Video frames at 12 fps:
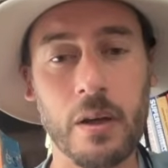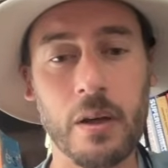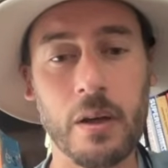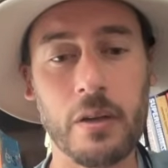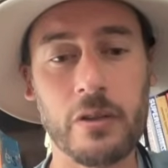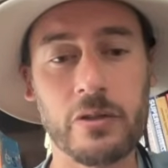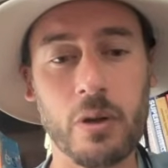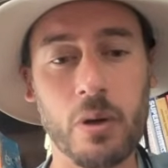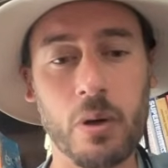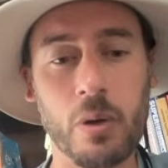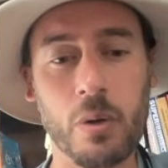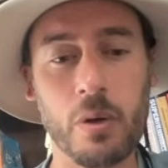
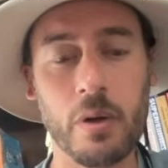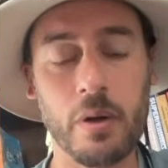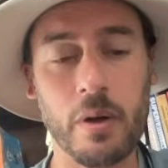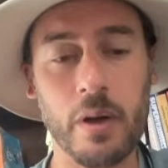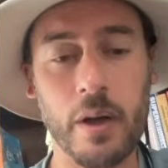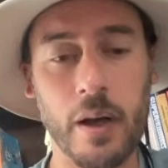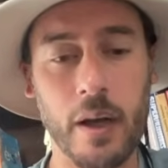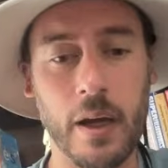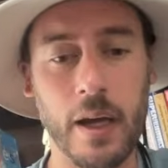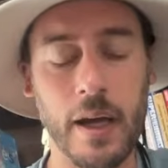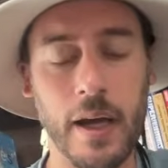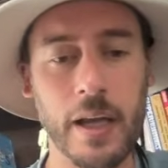So
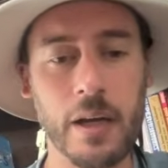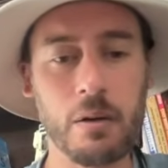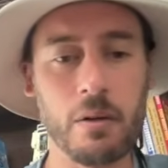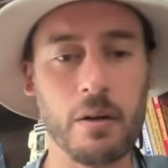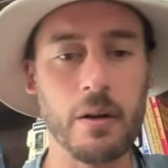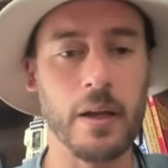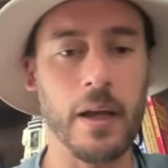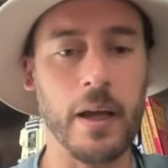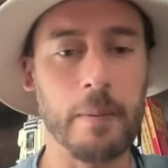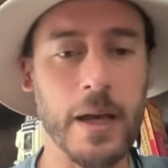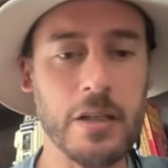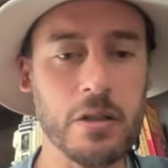
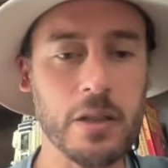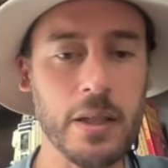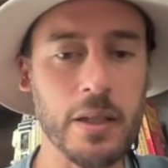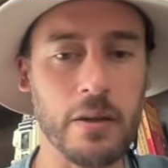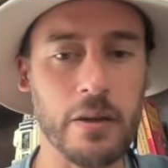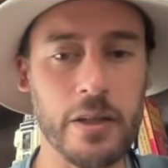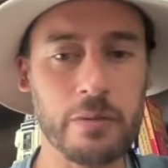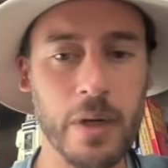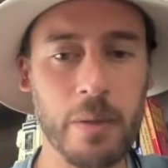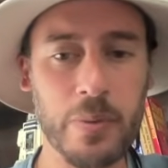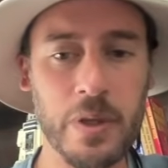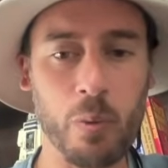I'm actually, this
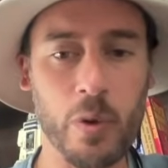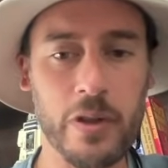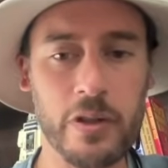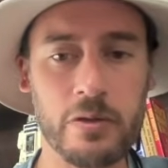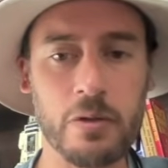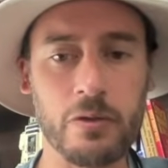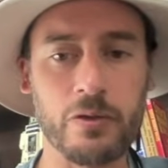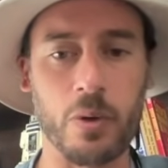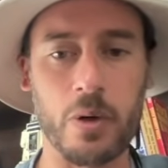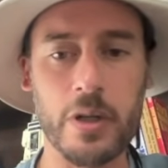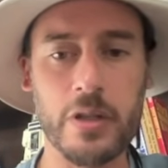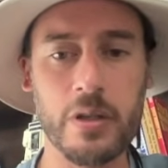might be, with his new
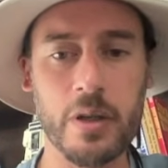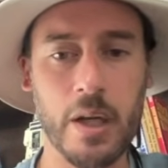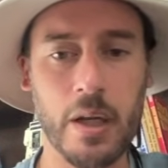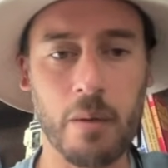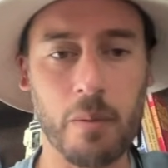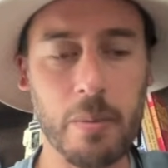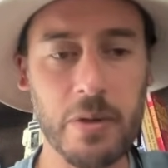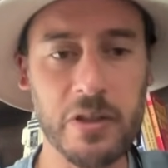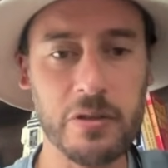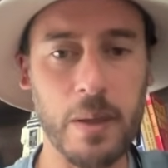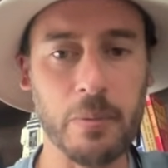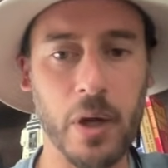Forge, might be
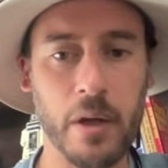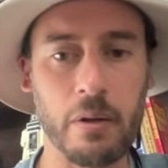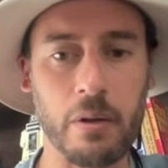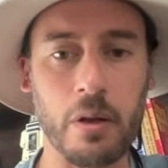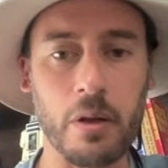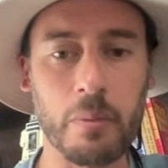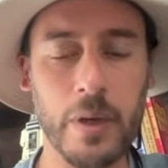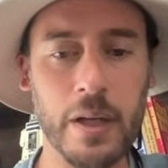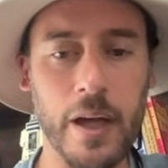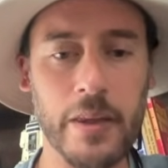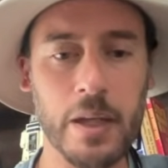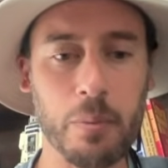slept on a little bit.
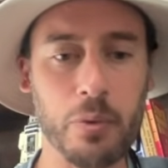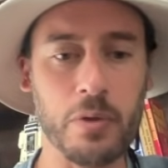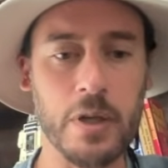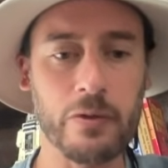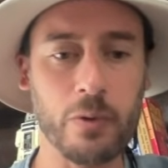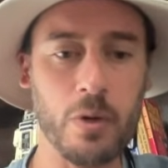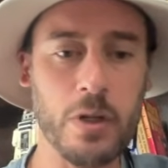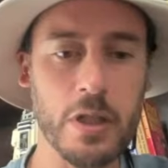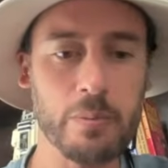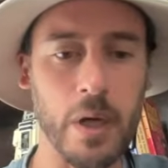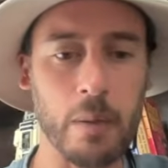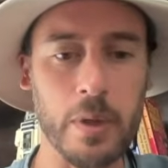I think pre-Forge, he's
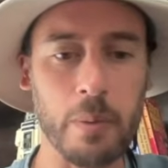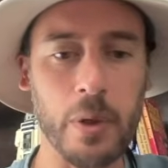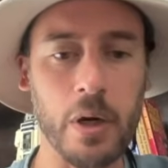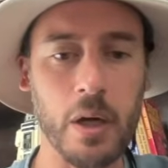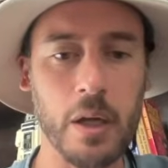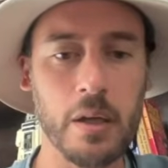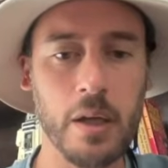probably a pawn.